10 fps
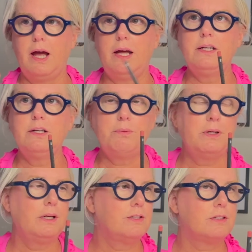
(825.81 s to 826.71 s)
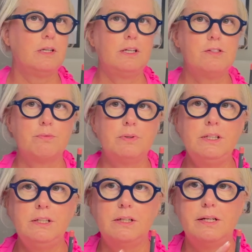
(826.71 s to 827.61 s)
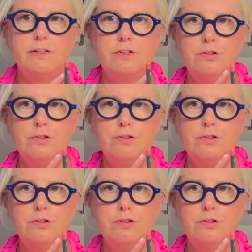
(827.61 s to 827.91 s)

And you know what? It's a really nice